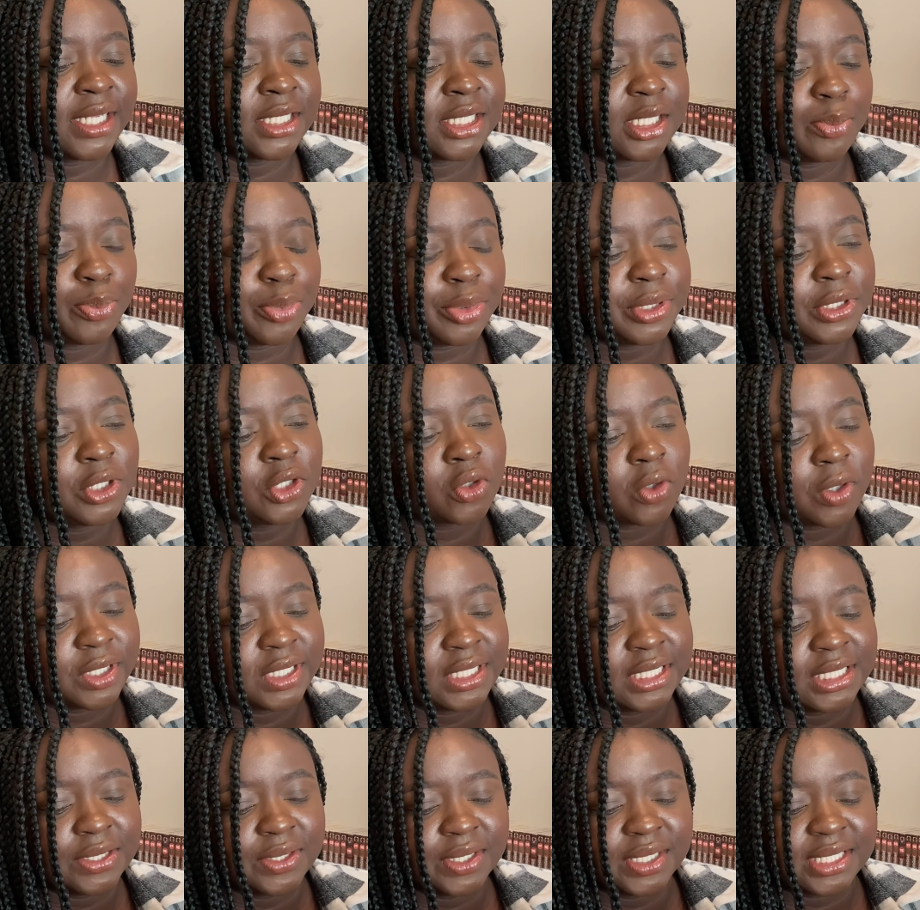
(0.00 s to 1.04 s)
It's a pretty
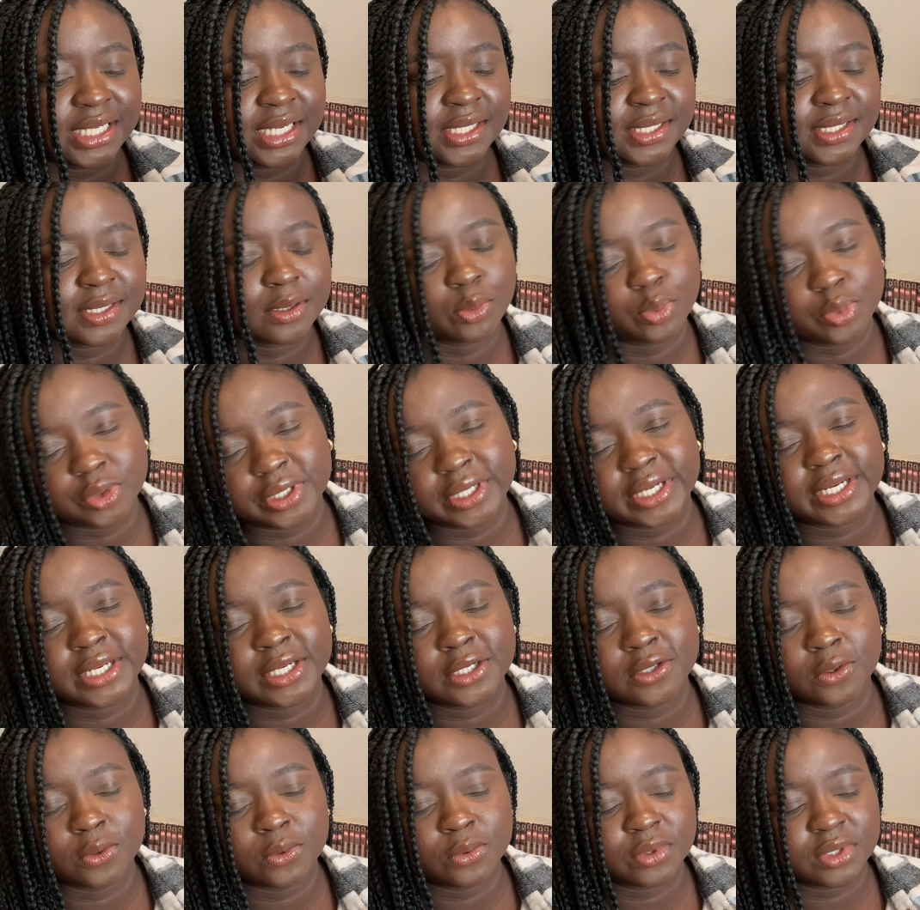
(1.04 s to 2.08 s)
short series and it's completed
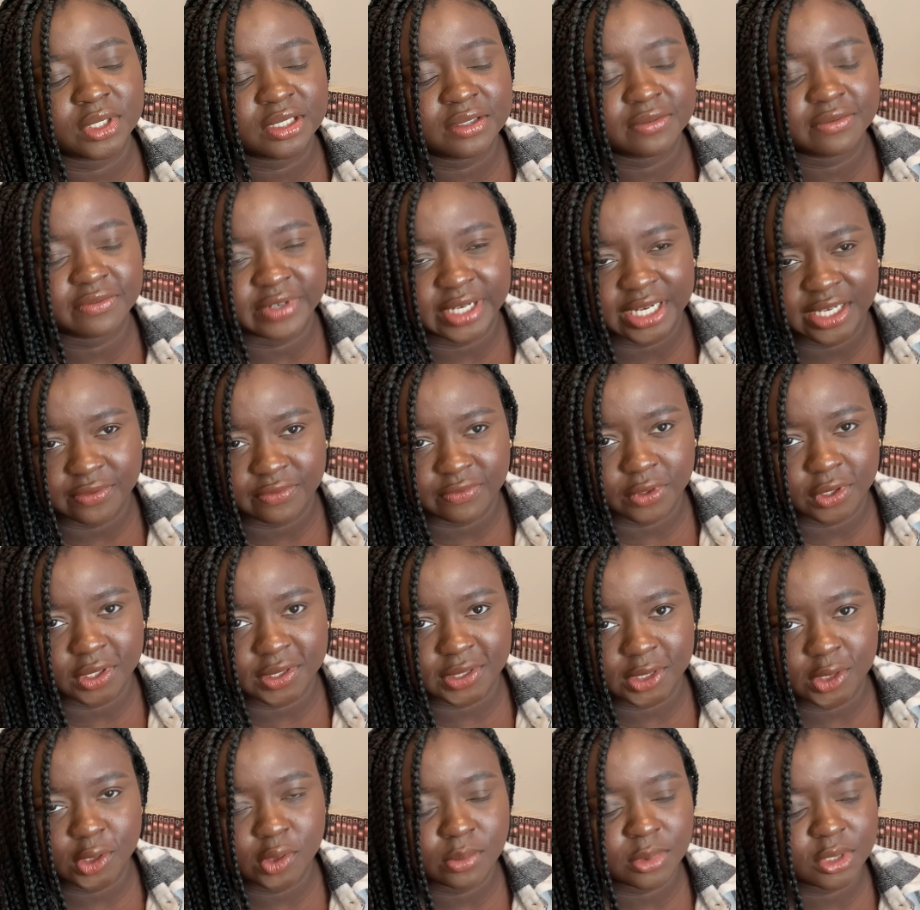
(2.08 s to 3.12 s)
in only 5
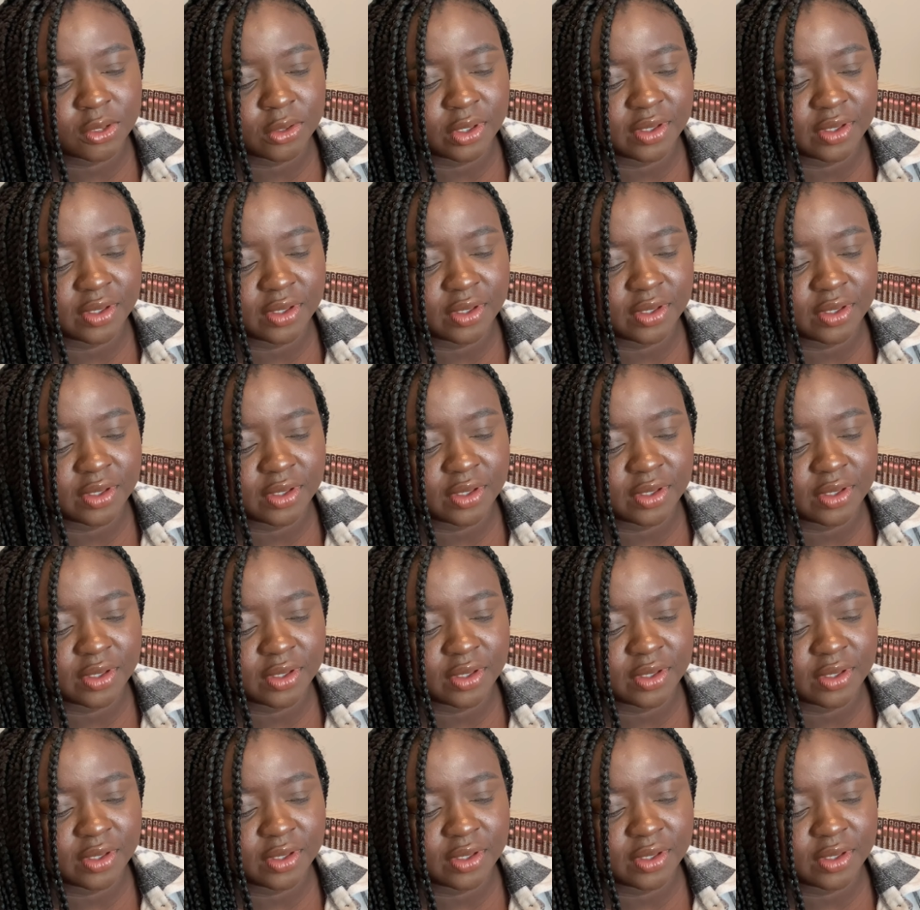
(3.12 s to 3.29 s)
volumes.